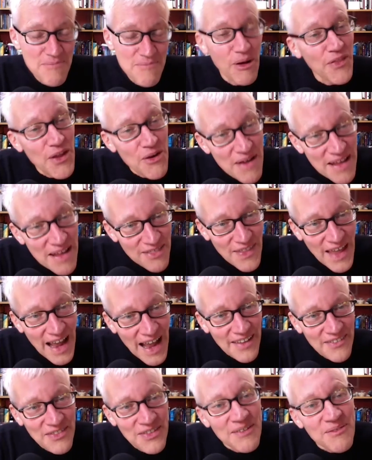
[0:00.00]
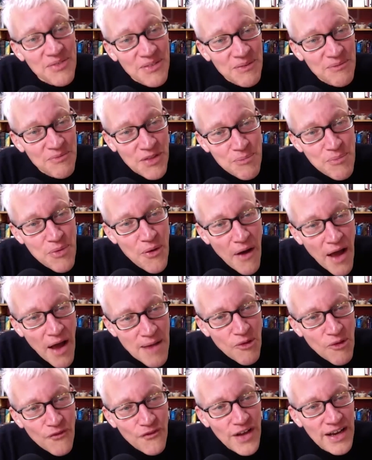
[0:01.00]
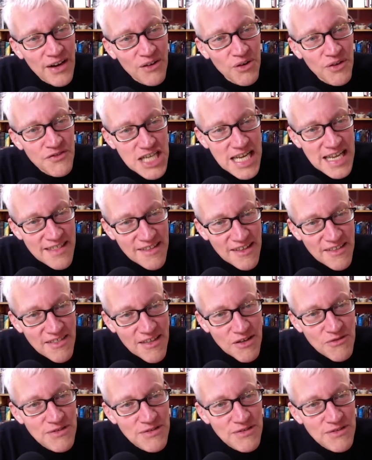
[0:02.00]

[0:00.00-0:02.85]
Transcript: But there is that the primal figure of Jesus,